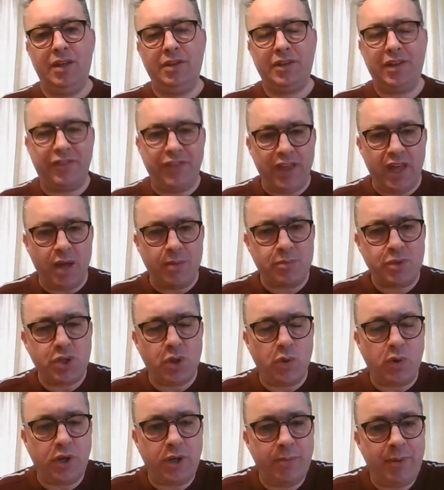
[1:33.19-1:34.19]
The thing I'm
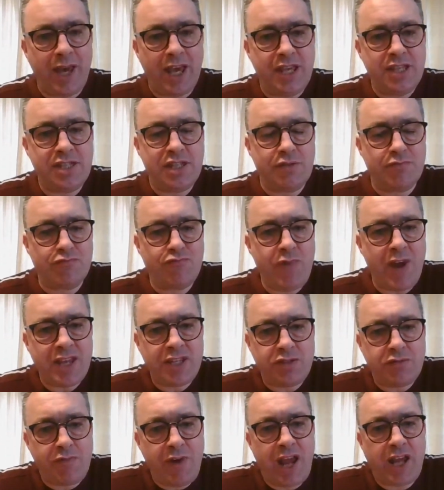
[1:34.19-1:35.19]
talking about is the
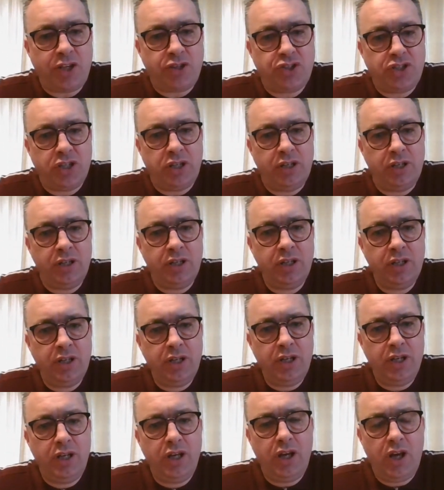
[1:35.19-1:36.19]
resurrection
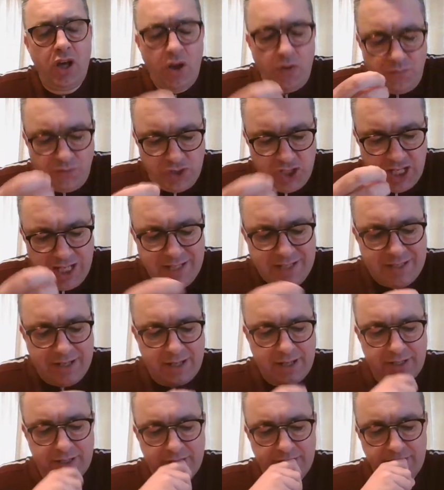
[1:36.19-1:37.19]
of
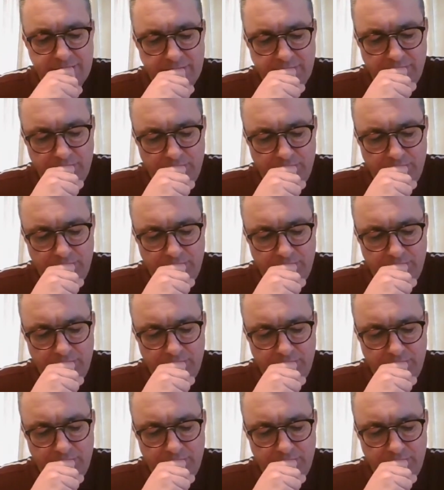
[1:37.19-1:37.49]
Jesus.